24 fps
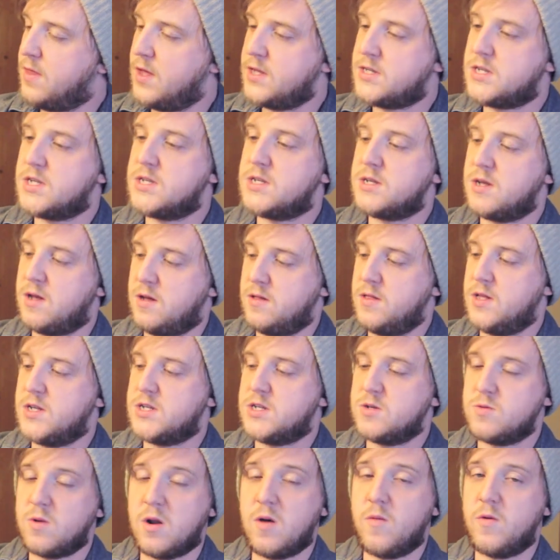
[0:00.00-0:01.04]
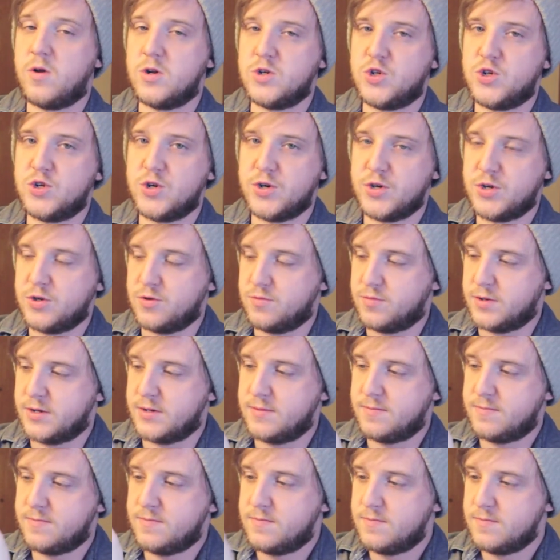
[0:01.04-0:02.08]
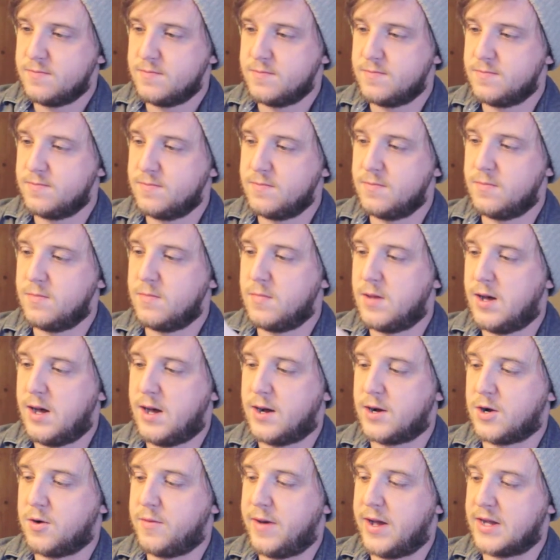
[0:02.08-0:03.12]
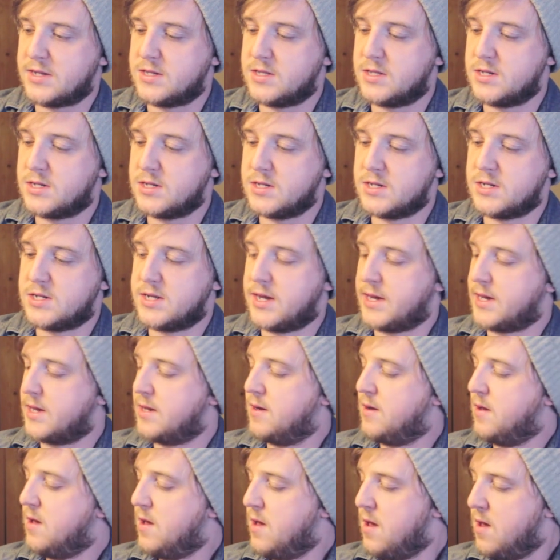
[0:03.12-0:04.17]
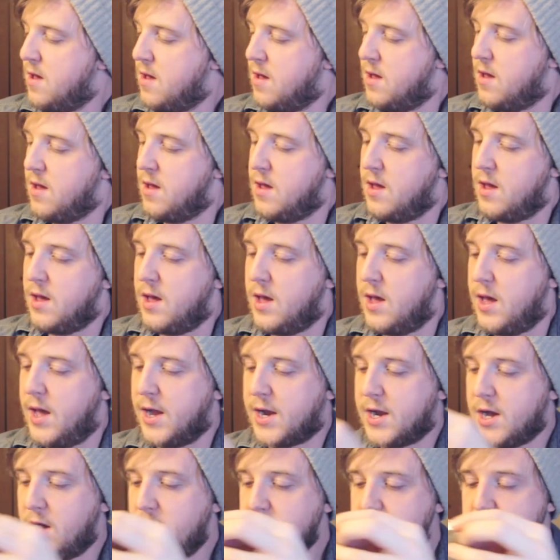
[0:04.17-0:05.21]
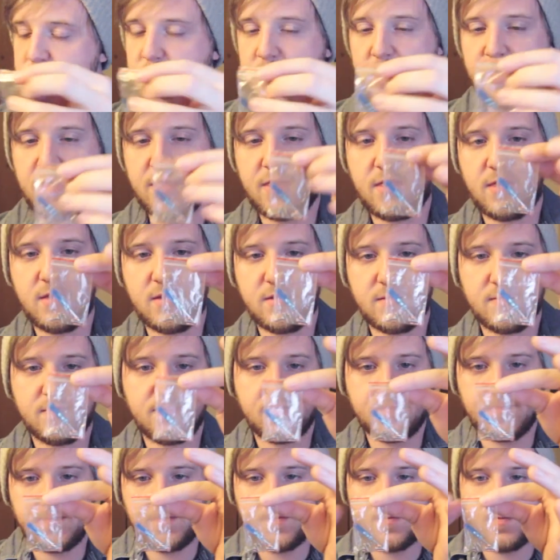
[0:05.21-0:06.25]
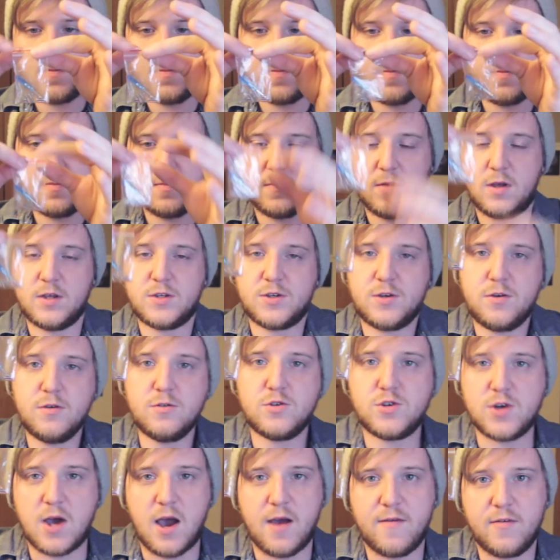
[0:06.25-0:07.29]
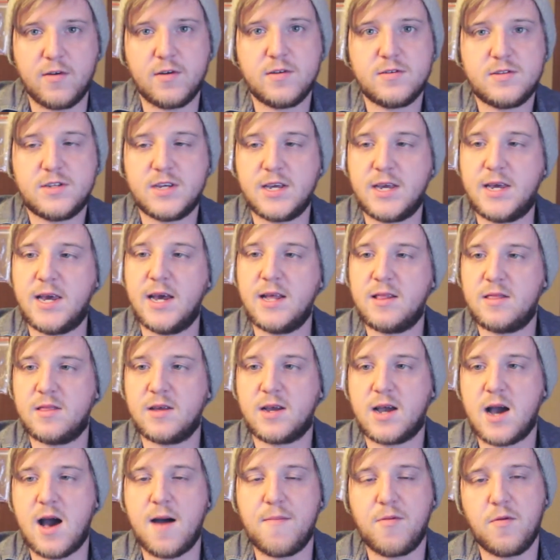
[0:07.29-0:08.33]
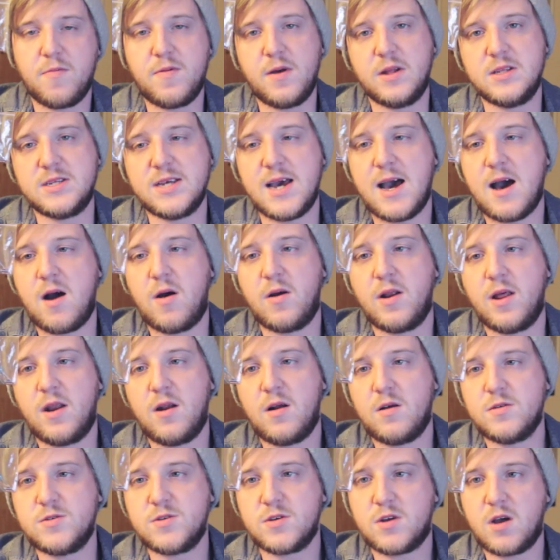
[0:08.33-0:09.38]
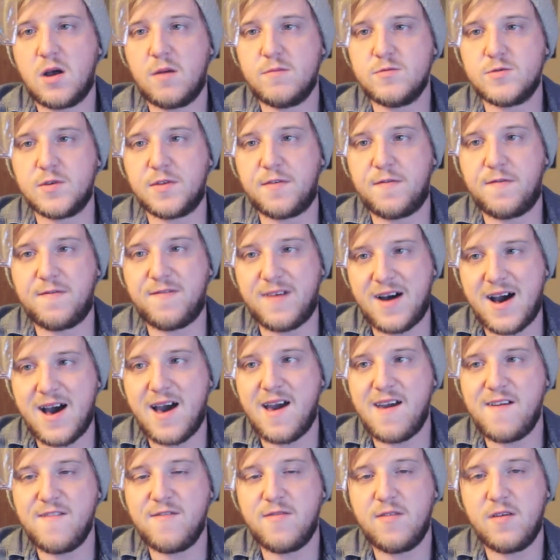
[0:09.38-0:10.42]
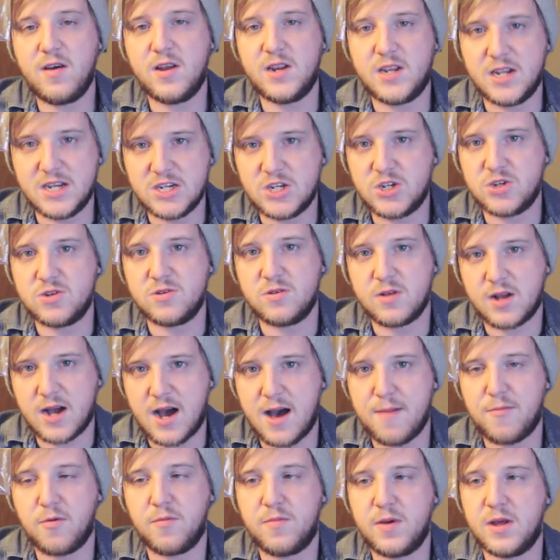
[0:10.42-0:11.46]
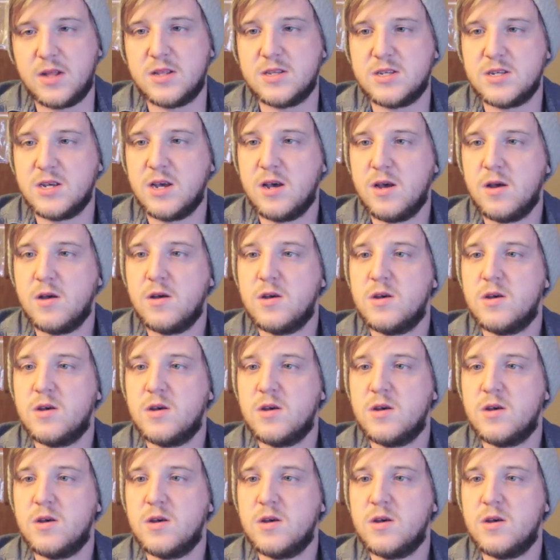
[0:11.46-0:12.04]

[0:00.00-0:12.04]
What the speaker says: This is what I want to show you, but I'll go back to this in a second. It comes with a screwdriver to get the copper pins out, and it also comes with 5 additional copper pins.